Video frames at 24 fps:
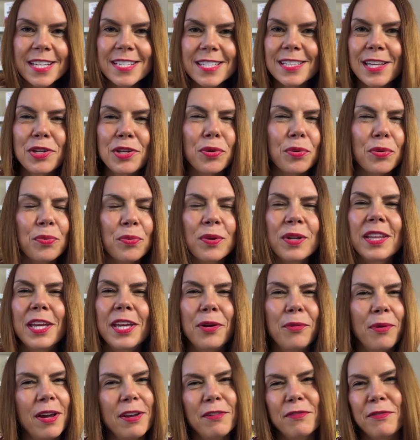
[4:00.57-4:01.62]
that you're really
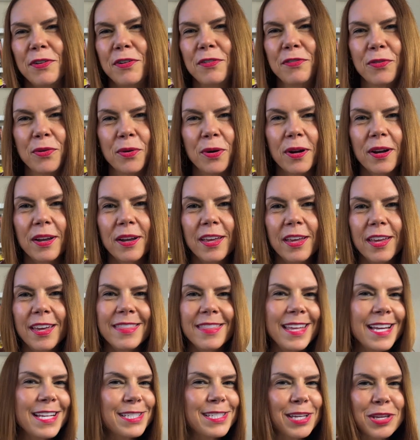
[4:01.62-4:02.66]
grateful for,
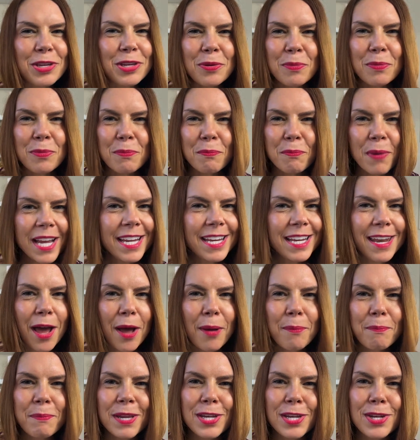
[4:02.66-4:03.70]
things that you might
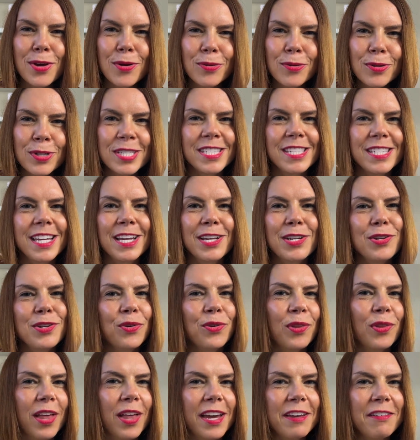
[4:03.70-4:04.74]
not be noticing in
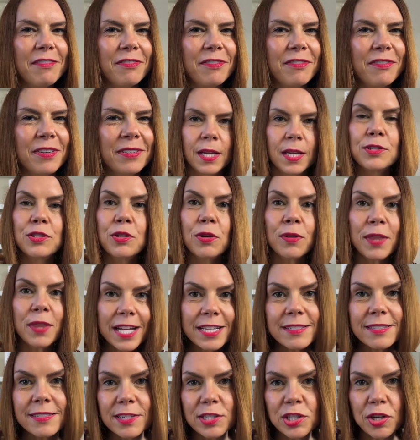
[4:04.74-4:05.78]
your life. So
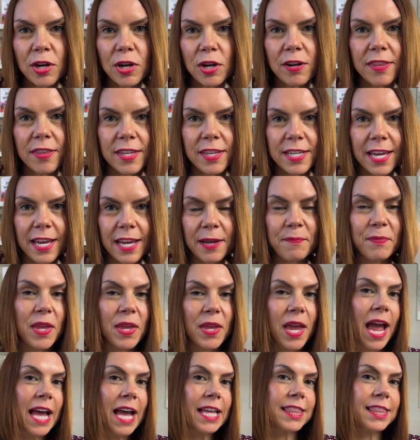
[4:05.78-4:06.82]
that's the start of the day.
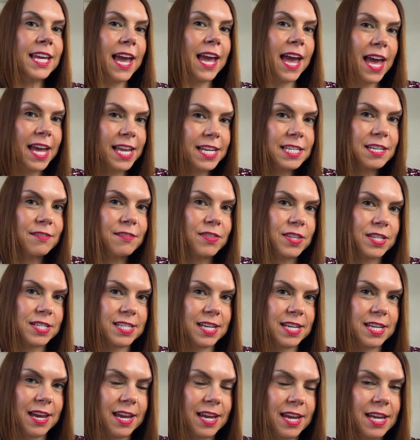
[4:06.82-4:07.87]
At the end of the
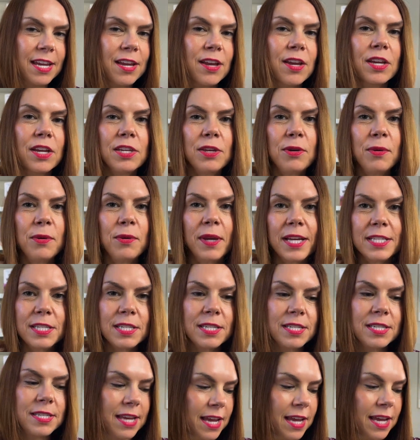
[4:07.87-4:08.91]
day, you get
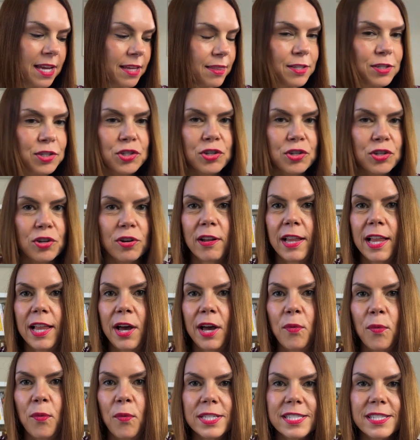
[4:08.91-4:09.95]
to take this journal
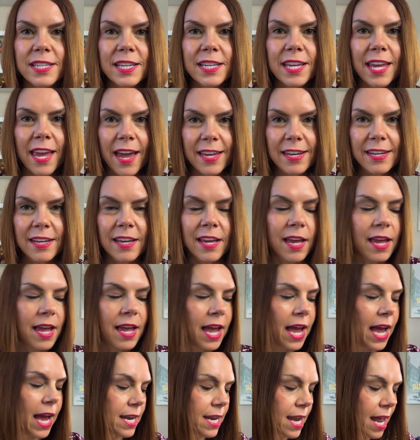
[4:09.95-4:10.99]
out once again.
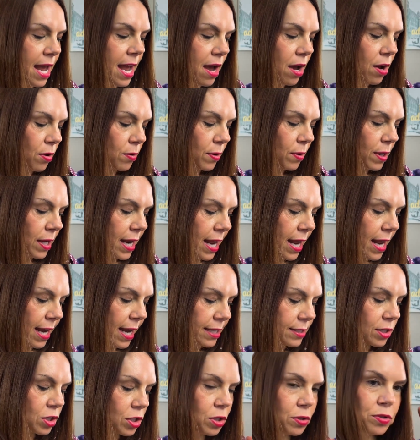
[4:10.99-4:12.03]
And now it
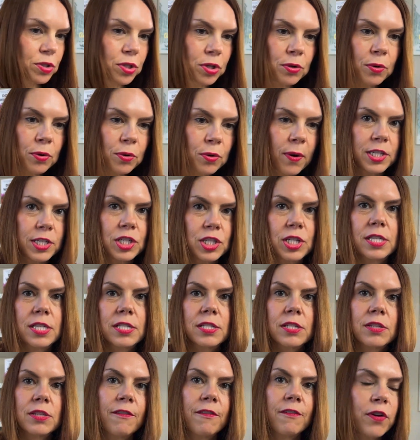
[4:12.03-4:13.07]
asks you two
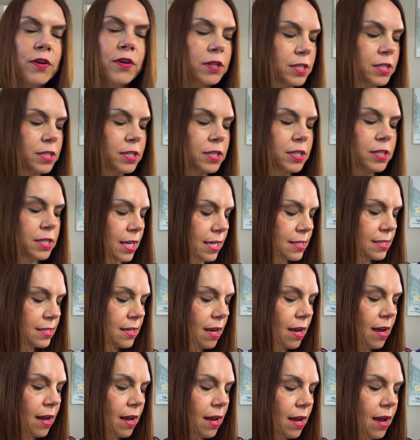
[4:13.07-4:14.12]
questions. The first is
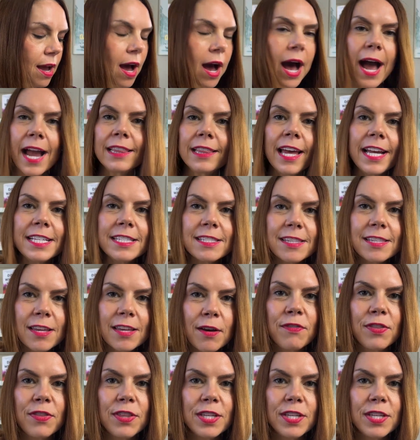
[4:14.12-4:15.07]
highlights of the